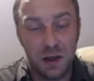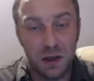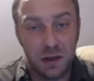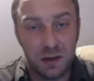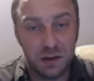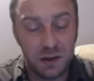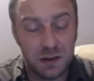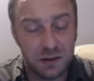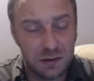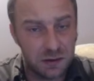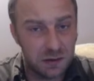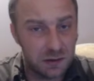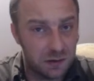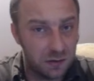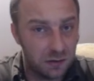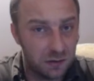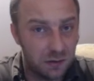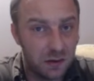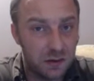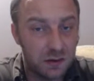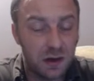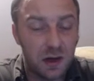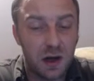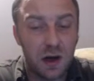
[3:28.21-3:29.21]
this is
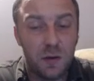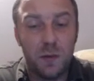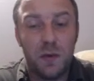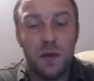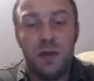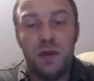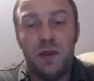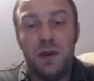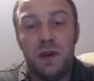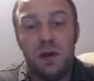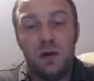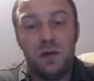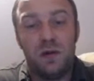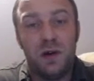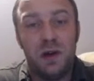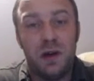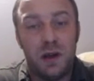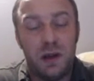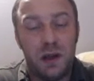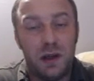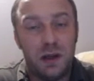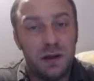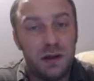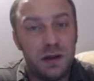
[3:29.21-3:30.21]
still common
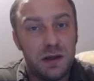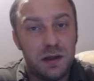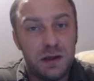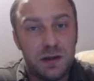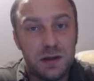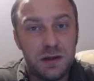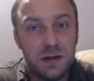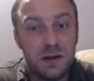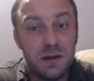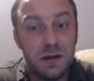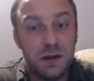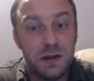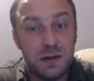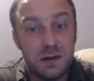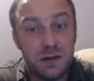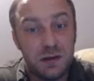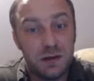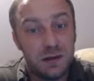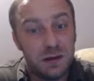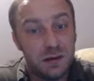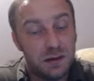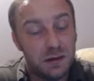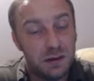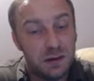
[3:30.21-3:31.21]
theory and this
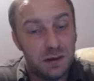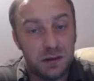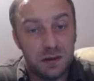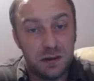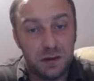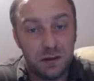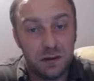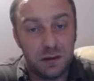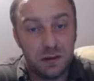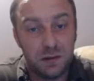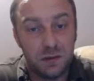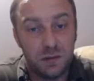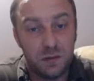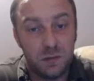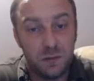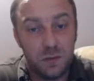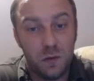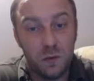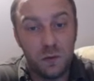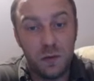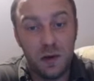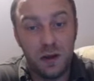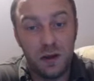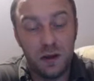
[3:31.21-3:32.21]
this is uh,
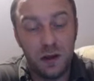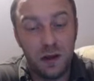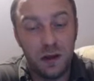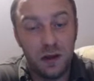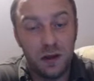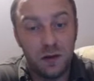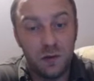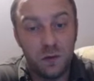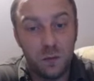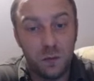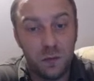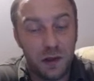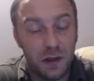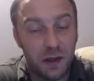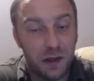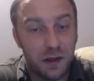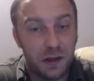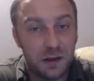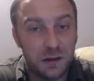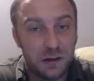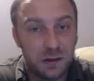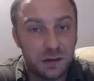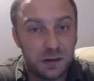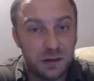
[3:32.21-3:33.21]
you may think black
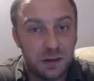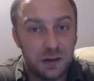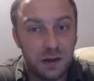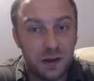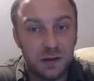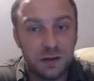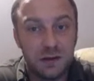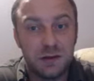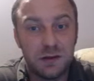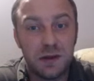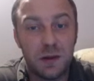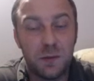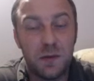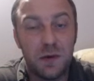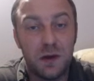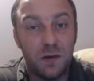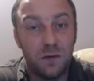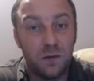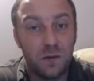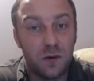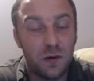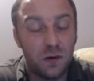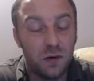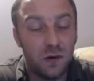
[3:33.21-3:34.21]
has done
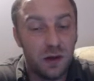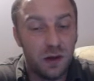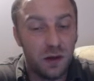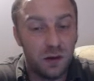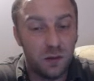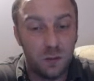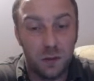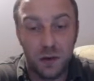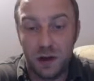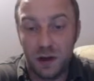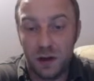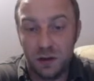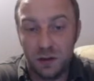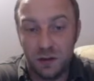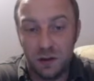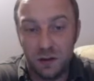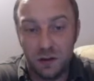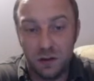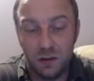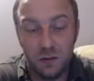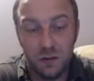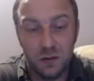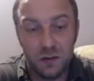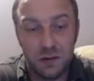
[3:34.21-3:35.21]
something wrong here by
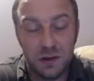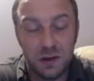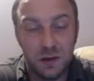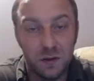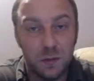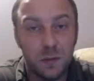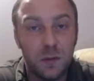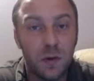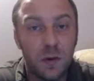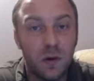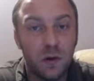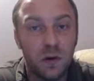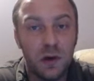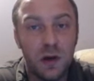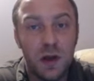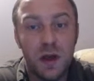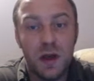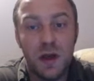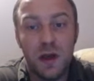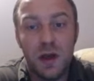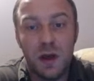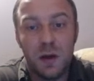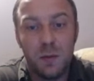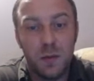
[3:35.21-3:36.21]
losing a pawn
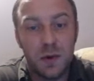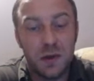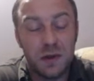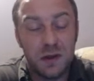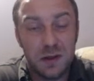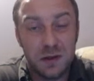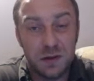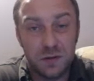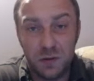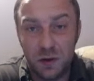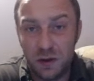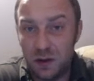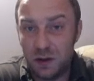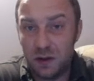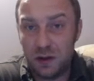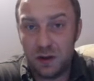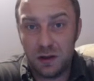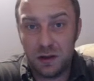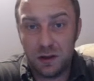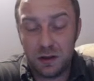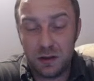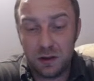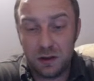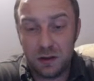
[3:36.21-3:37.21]
but it's really
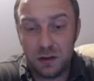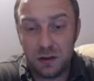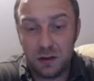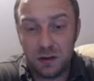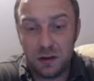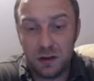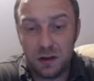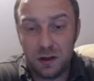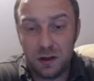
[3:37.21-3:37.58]
in